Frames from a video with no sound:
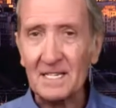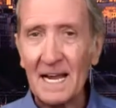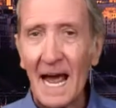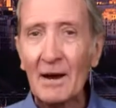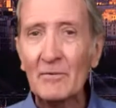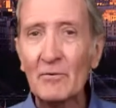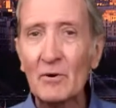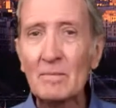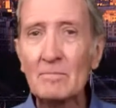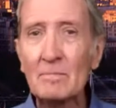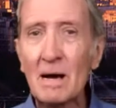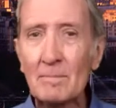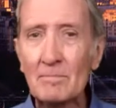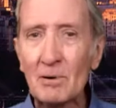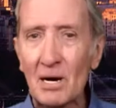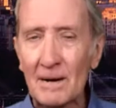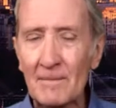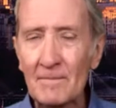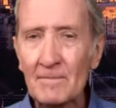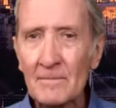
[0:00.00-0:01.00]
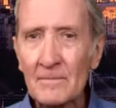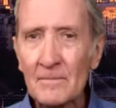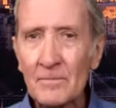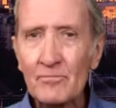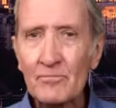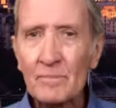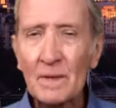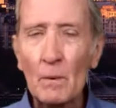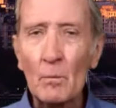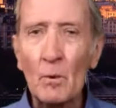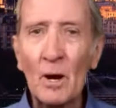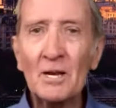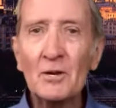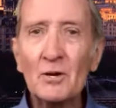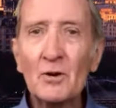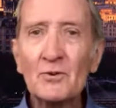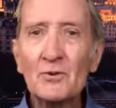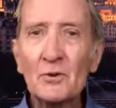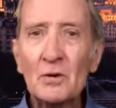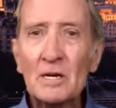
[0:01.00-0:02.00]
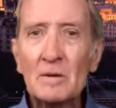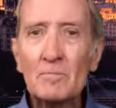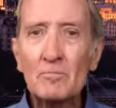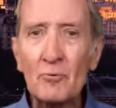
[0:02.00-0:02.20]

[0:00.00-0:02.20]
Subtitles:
And remember, when you're doing